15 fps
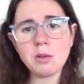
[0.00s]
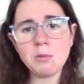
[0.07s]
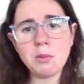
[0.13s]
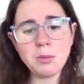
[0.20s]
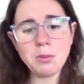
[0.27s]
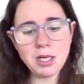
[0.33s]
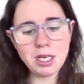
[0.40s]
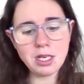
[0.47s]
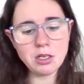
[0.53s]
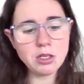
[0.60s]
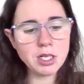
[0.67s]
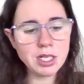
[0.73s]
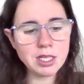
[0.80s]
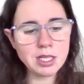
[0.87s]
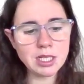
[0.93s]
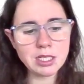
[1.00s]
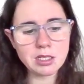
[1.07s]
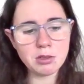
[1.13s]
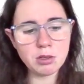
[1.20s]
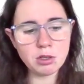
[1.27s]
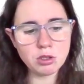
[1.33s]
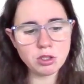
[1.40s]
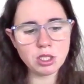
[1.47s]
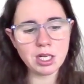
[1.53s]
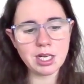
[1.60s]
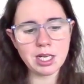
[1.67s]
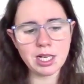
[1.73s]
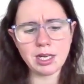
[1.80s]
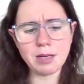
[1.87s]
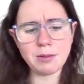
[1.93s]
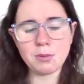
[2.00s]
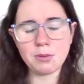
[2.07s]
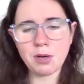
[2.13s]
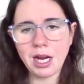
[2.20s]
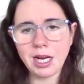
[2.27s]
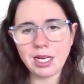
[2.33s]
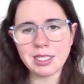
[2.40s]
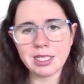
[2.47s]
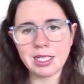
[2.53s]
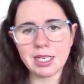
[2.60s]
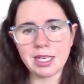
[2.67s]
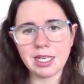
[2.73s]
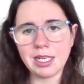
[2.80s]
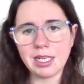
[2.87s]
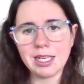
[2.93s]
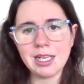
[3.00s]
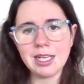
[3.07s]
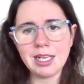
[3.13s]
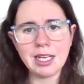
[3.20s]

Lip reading: When we look at this logically and practically